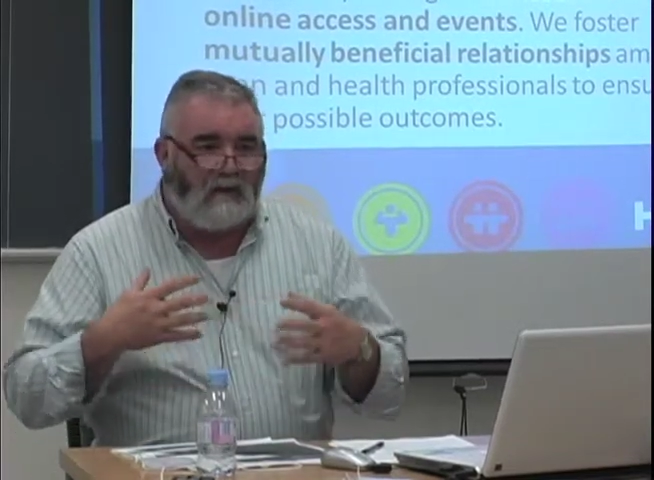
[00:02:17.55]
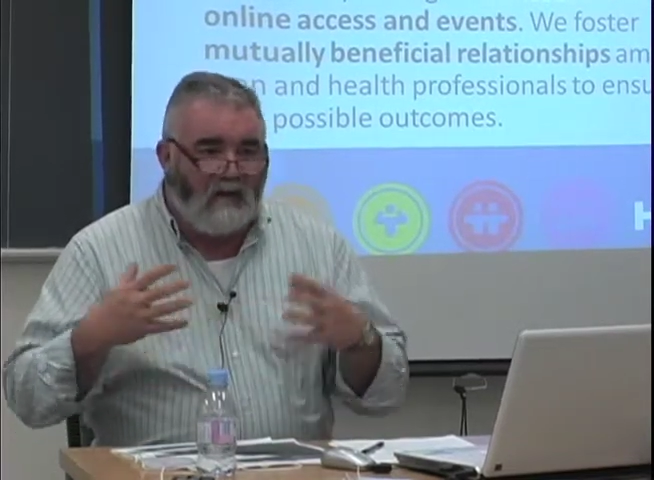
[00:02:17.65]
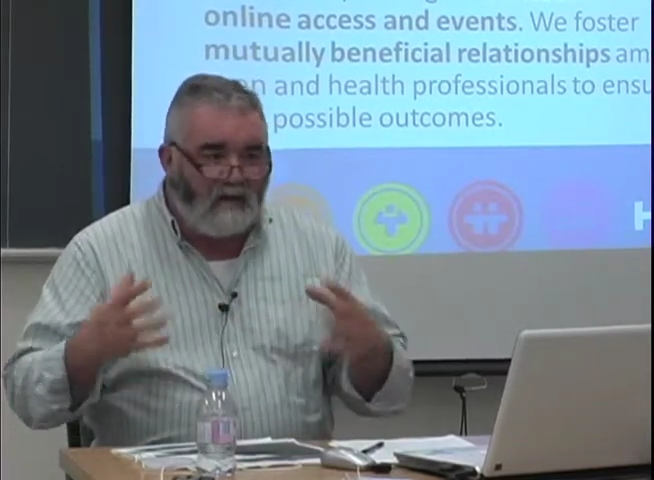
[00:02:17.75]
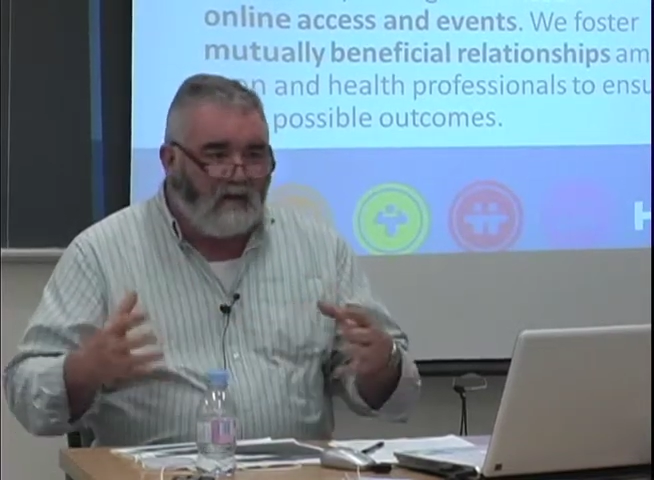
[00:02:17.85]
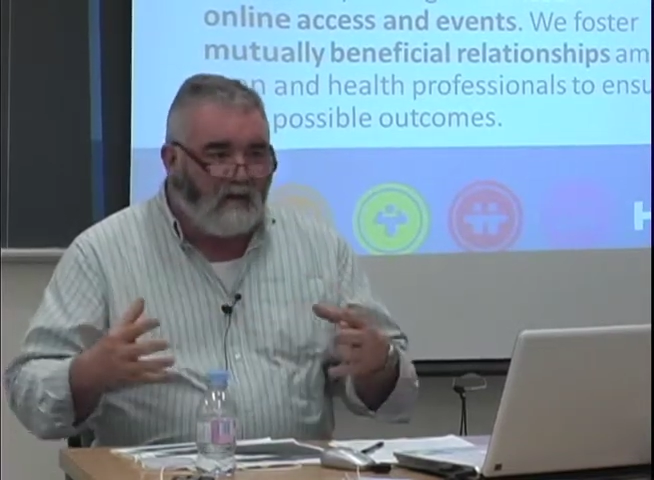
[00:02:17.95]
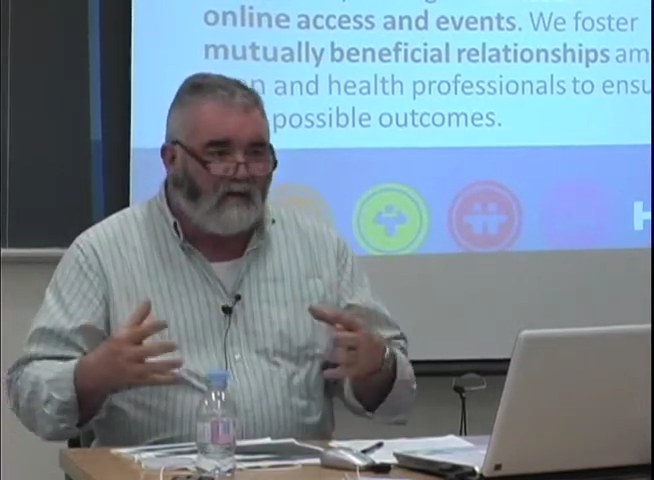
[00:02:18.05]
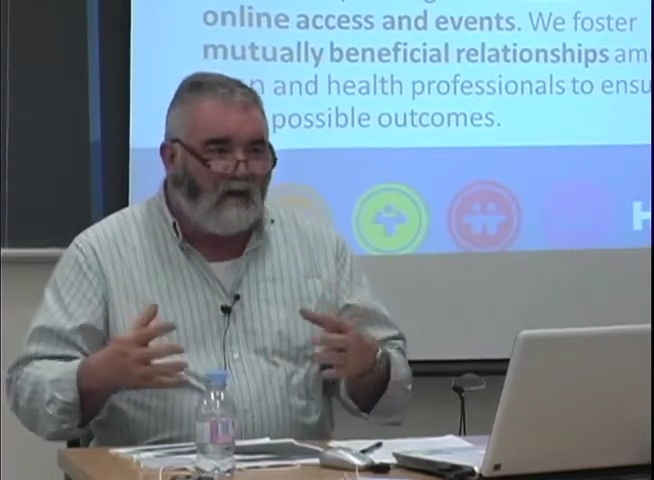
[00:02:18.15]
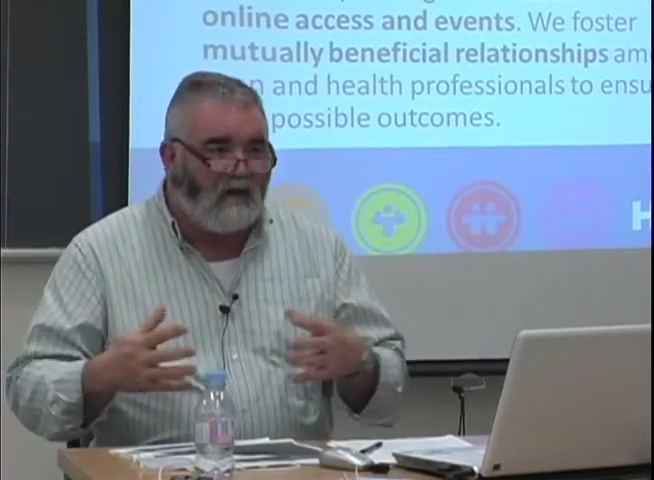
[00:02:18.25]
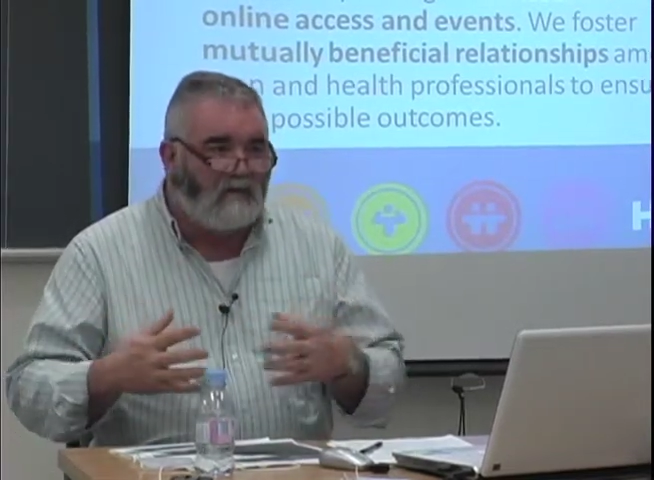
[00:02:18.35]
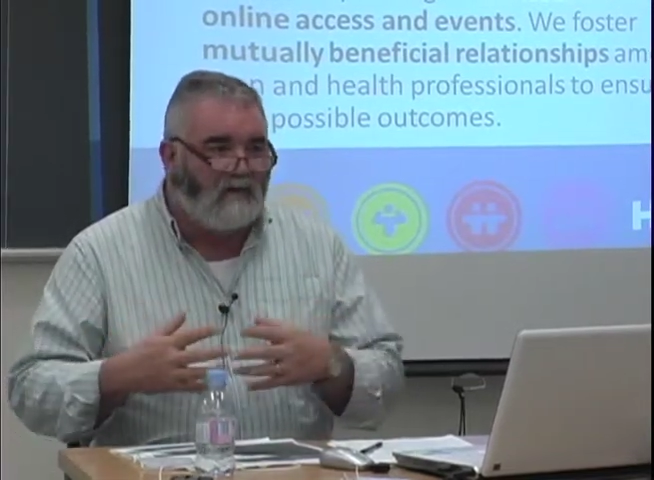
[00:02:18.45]
healthcare
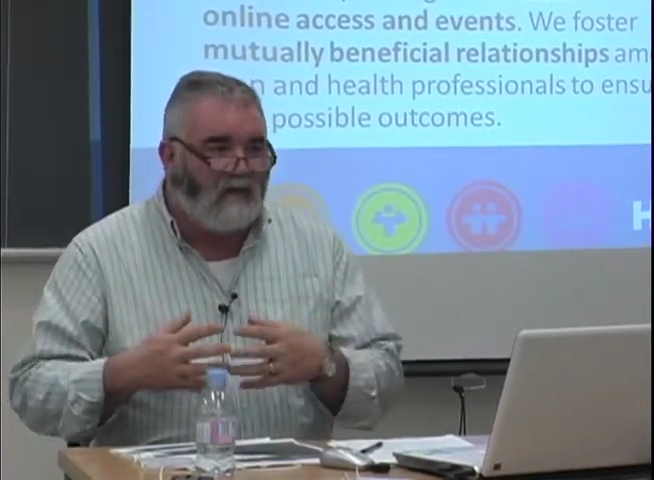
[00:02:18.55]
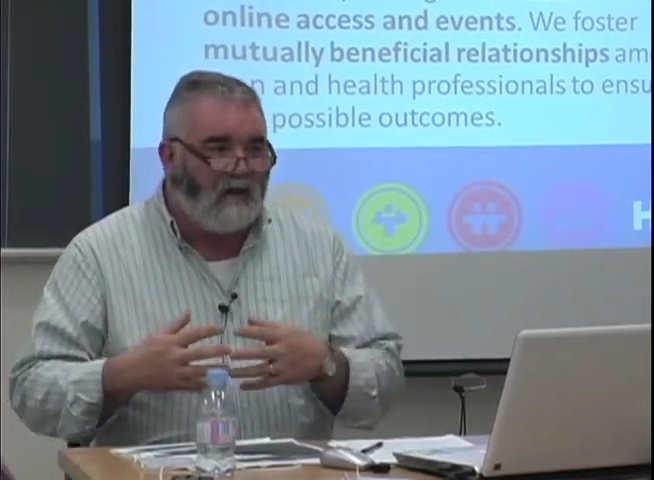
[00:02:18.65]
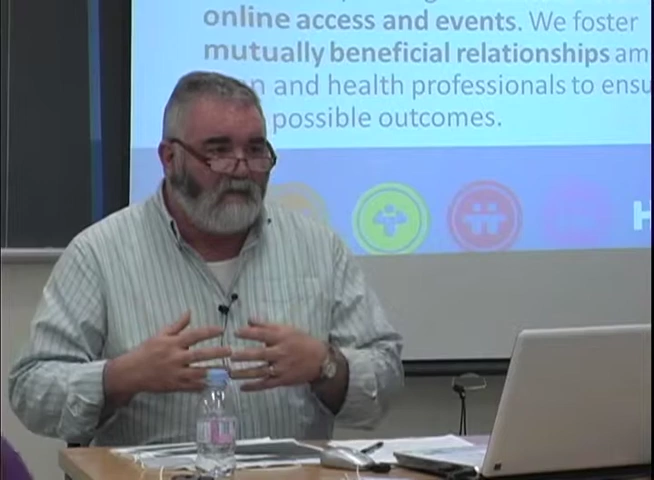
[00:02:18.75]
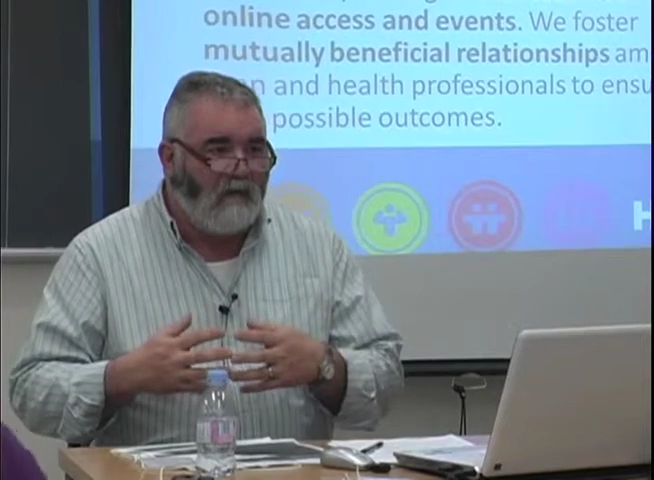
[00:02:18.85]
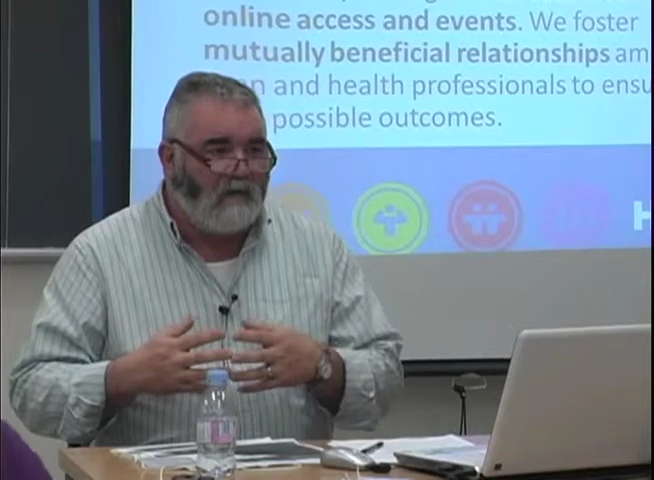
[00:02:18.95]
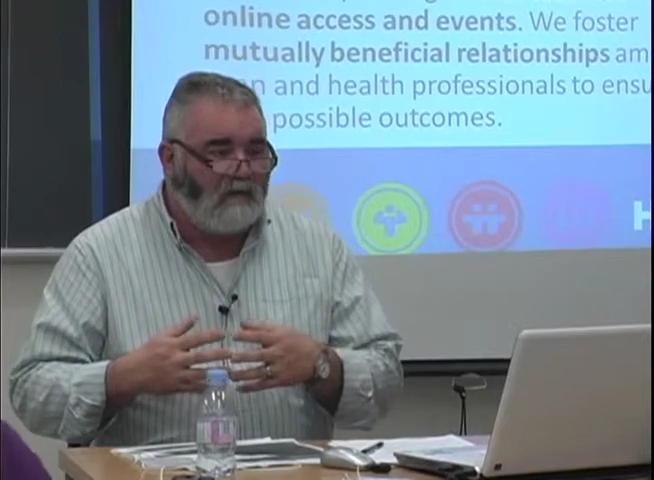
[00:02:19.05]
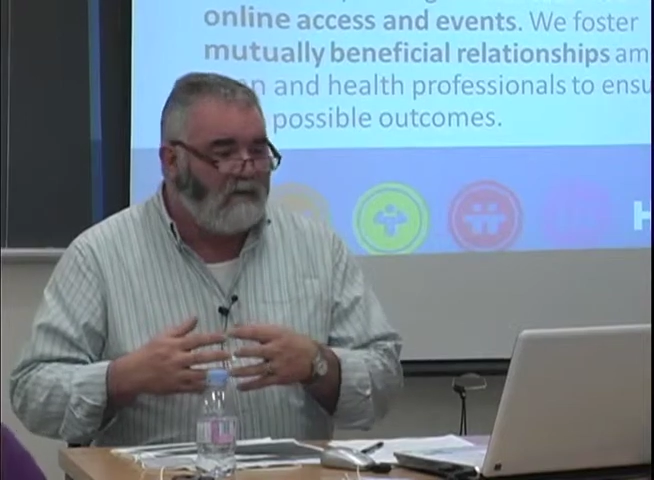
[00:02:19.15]
providers and gay men.